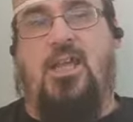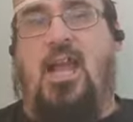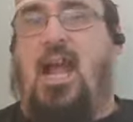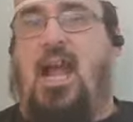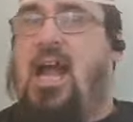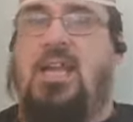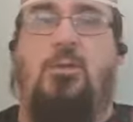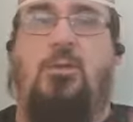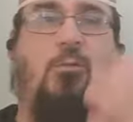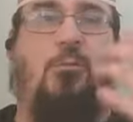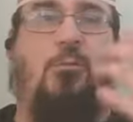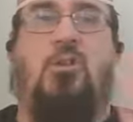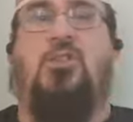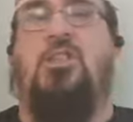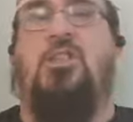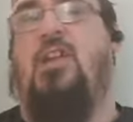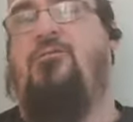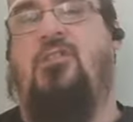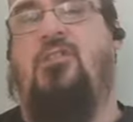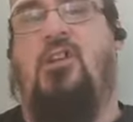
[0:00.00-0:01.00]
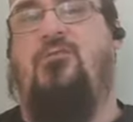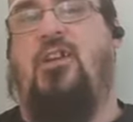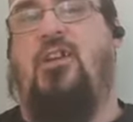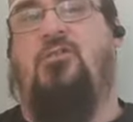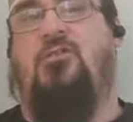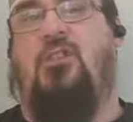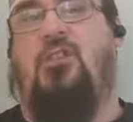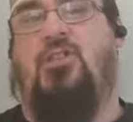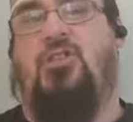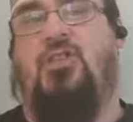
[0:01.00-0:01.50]
And it will most definitely affect
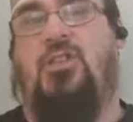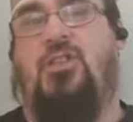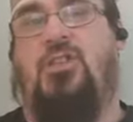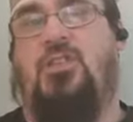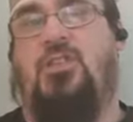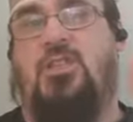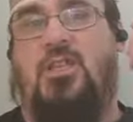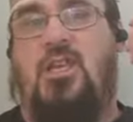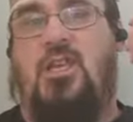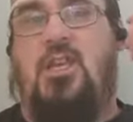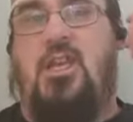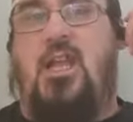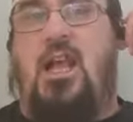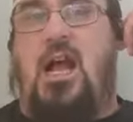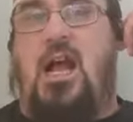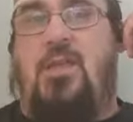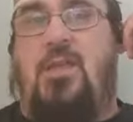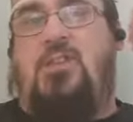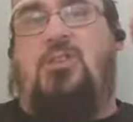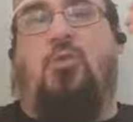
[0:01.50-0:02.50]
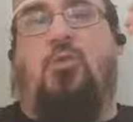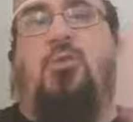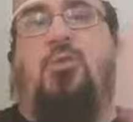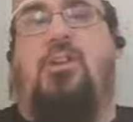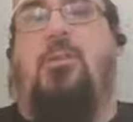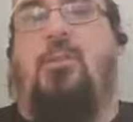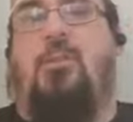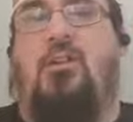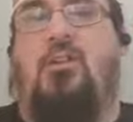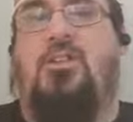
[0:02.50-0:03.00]
the Russians. And that's all the
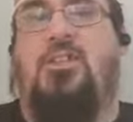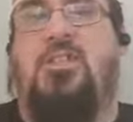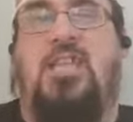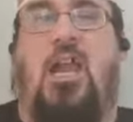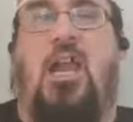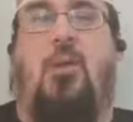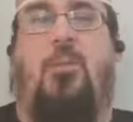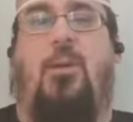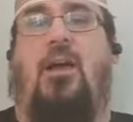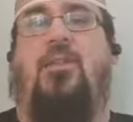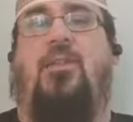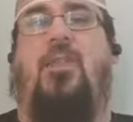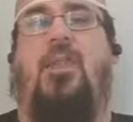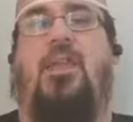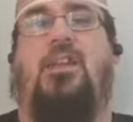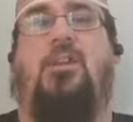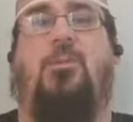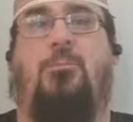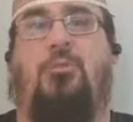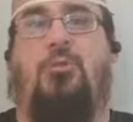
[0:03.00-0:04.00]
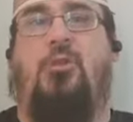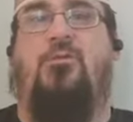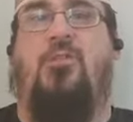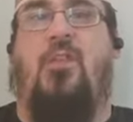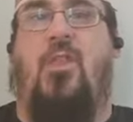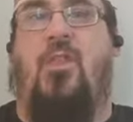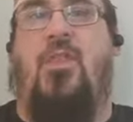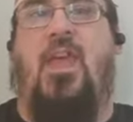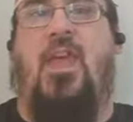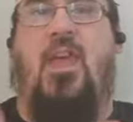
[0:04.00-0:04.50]
Americans care about. they can prove
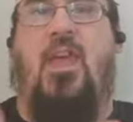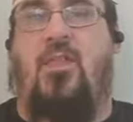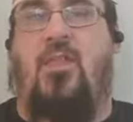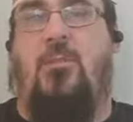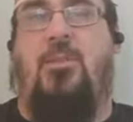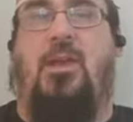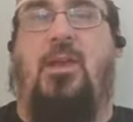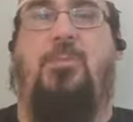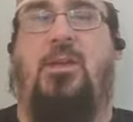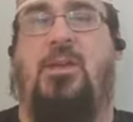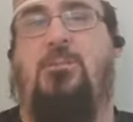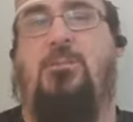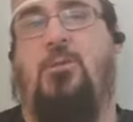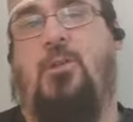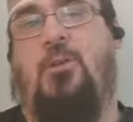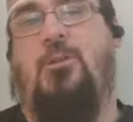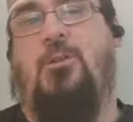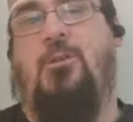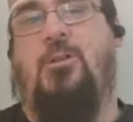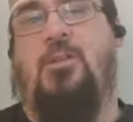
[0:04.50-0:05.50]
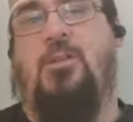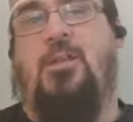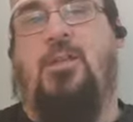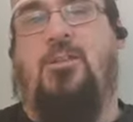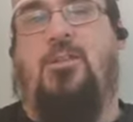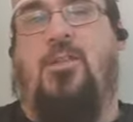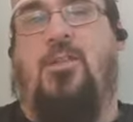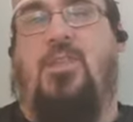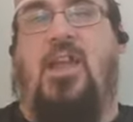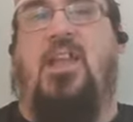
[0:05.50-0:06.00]
that they're the big people,
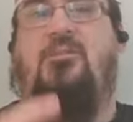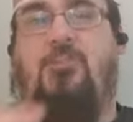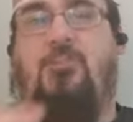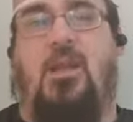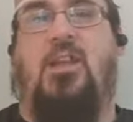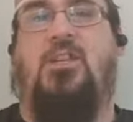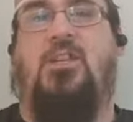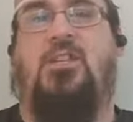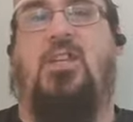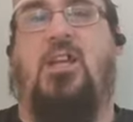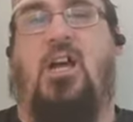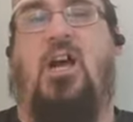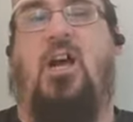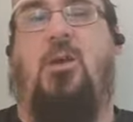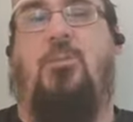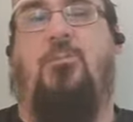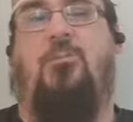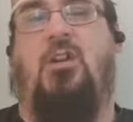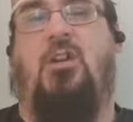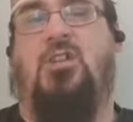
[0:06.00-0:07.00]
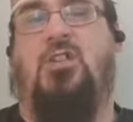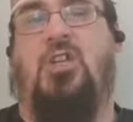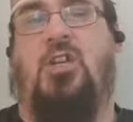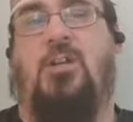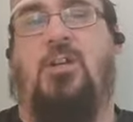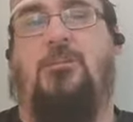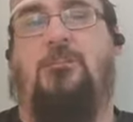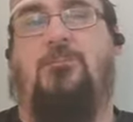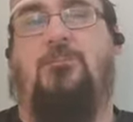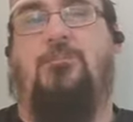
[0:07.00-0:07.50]
that they've managed to harm Russia
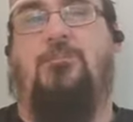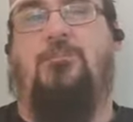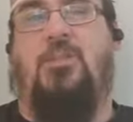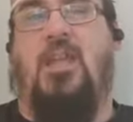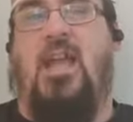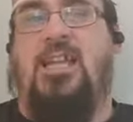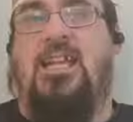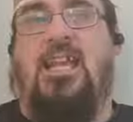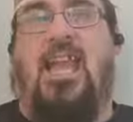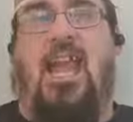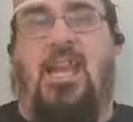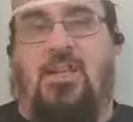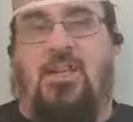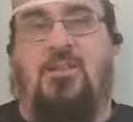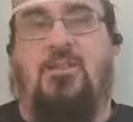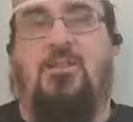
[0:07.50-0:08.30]
again.